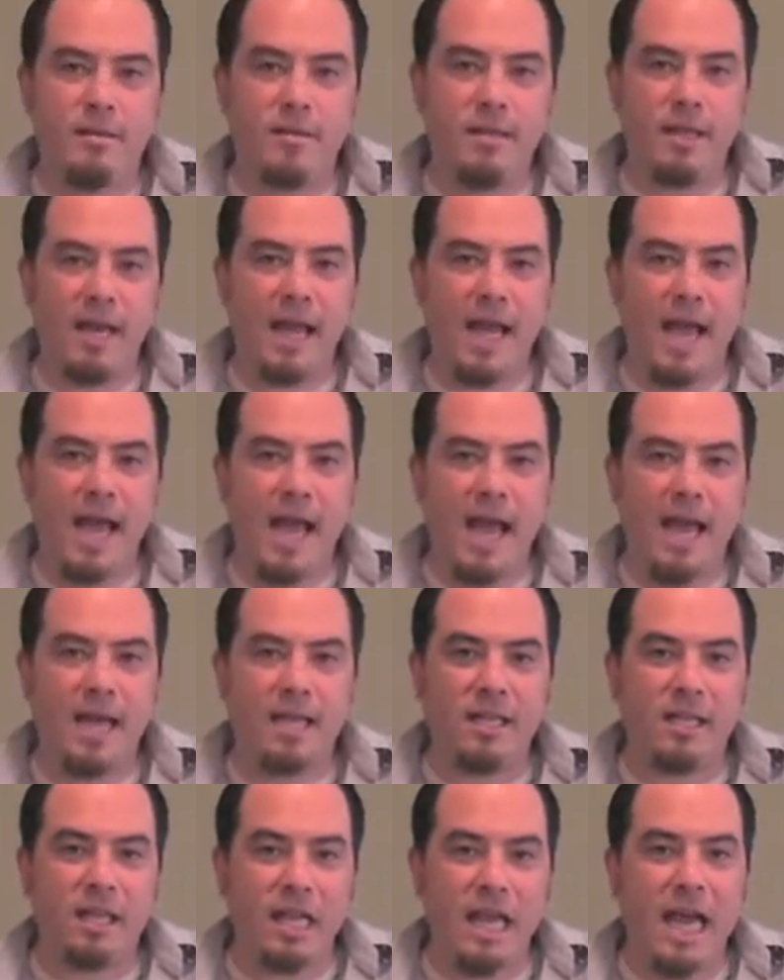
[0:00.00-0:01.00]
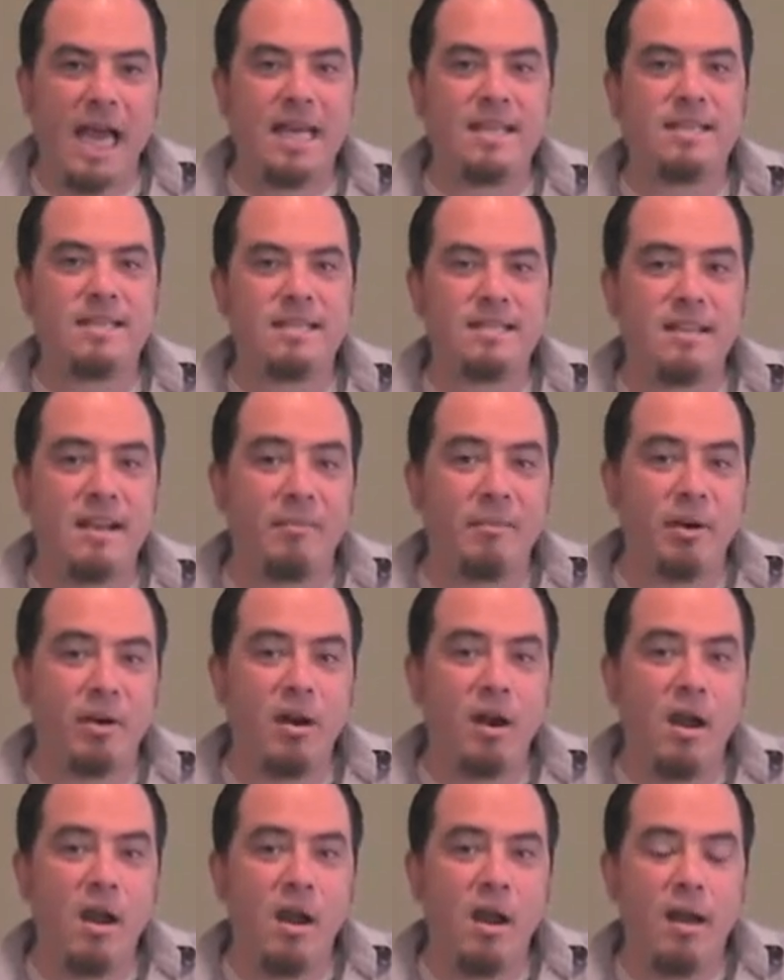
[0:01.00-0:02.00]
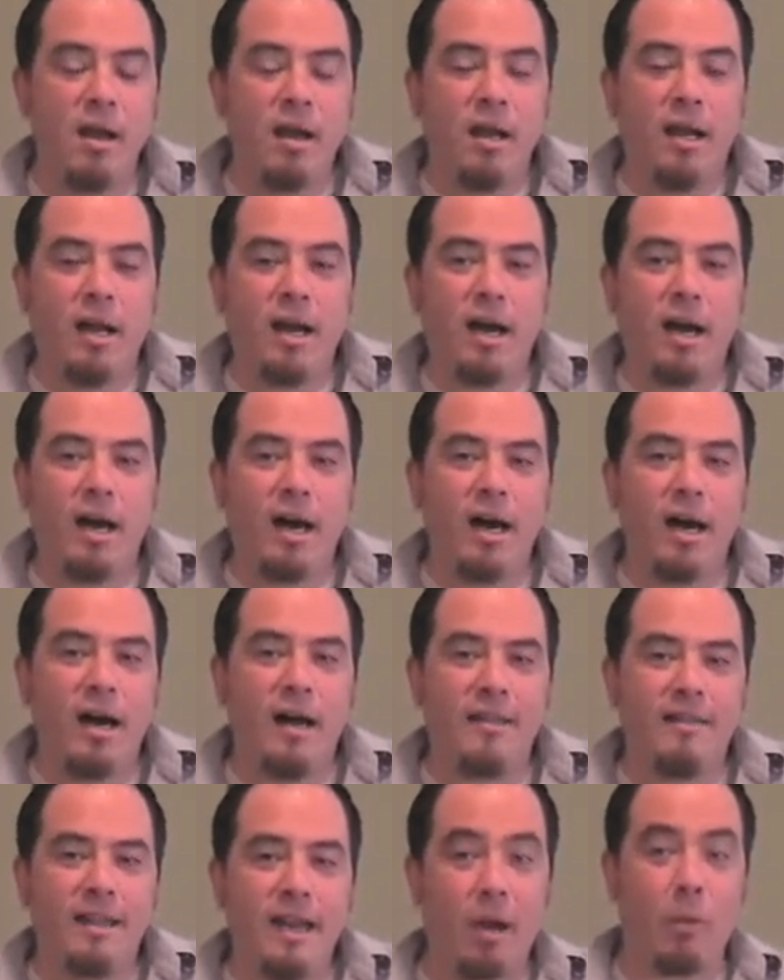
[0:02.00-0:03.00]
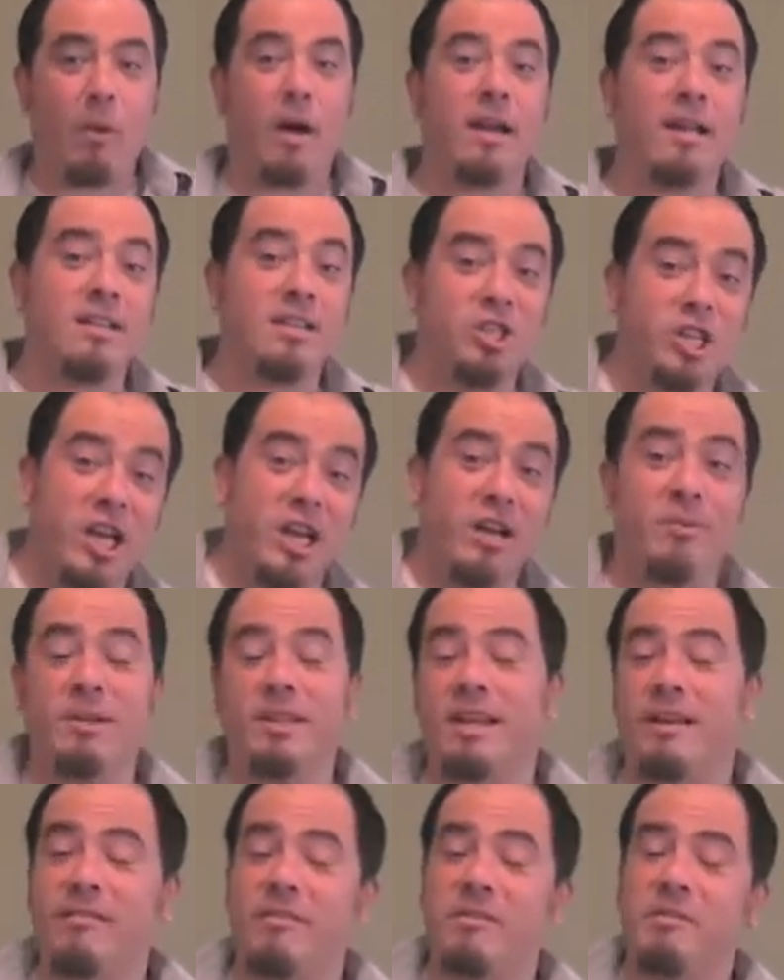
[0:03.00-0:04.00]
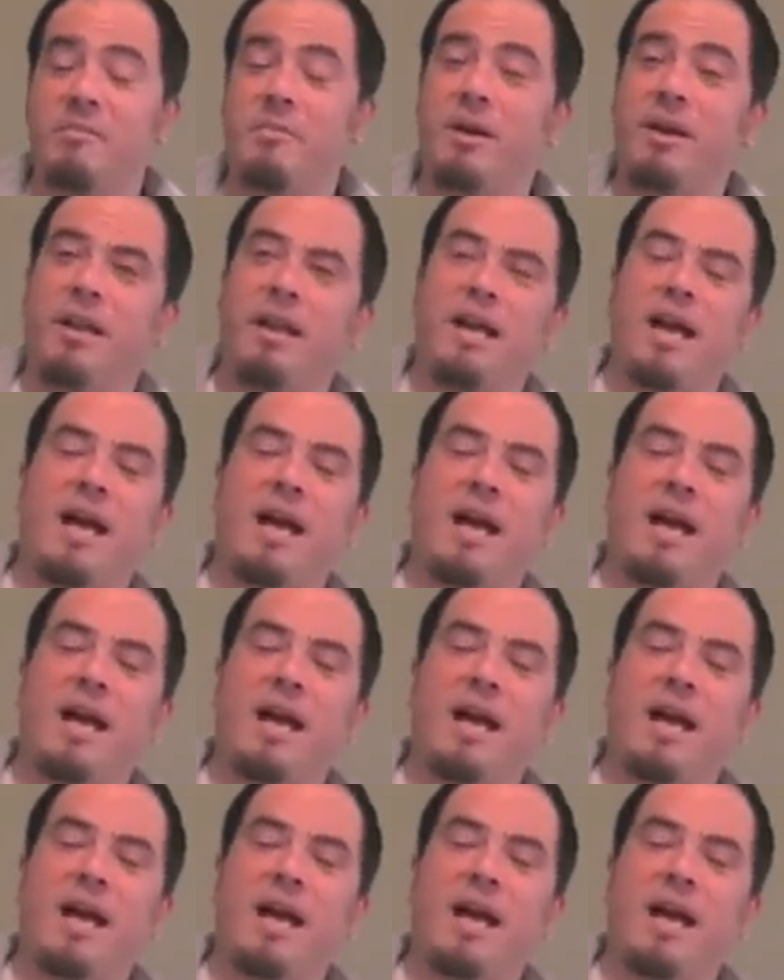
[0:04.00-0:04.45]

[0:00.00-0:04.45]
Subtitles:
that I had last summer that I wanted to share with everybody.